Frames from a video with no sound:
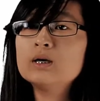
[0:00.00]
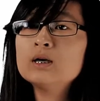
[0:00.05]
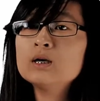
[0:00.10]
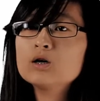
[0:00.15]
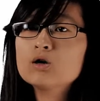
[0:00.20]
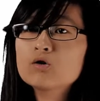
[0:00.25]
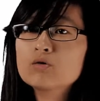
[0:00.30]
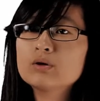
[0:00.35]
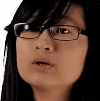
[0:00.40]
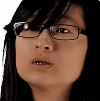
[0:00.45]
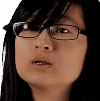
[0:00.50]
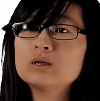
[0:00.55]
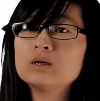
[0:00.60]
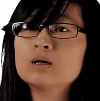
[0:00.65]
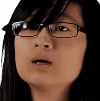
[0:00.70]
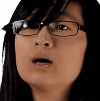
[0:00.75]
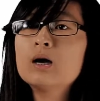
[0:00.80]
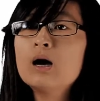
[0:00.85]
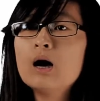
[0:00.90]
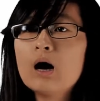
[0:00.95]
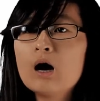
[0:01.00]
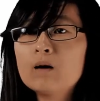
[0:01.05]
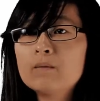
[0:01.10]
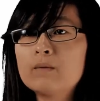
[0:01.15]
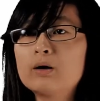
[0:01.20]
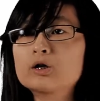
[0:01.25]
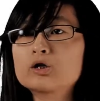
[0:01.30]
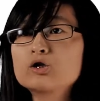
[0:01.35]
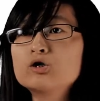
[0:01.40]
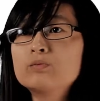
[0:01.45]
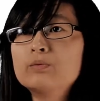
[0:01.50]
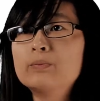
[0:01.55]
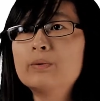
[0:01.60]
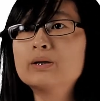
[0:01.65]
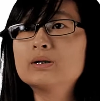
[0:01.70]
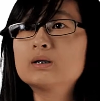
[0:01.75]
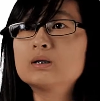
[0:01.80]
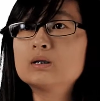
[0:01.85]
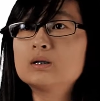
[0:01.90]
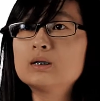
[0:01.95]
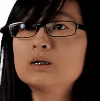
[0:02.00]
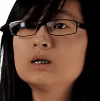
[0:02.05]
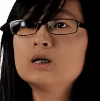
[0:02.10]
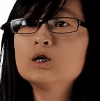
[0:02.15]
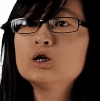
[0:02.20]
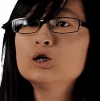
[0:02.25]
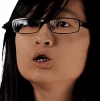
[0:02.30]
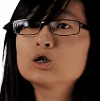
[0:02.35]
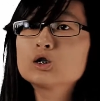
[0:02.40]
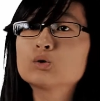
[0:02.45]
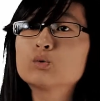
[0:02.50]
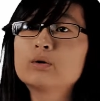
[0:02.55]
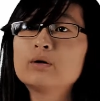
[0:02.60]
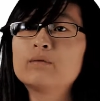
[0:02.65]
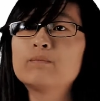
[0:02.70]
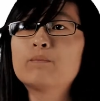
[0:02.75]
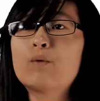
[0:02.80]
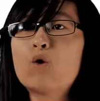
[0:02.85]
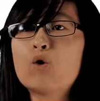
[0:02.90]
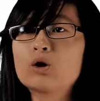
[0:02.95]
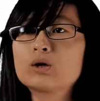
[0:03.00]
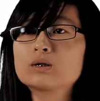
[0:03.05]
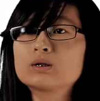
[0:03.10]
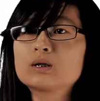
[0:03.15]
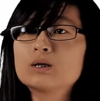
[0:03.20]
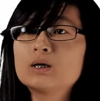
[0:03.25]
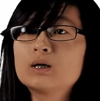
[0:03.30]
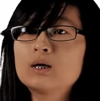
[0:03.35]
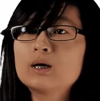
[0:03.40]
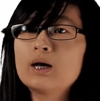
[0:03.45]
increasing our marginal propensity to import.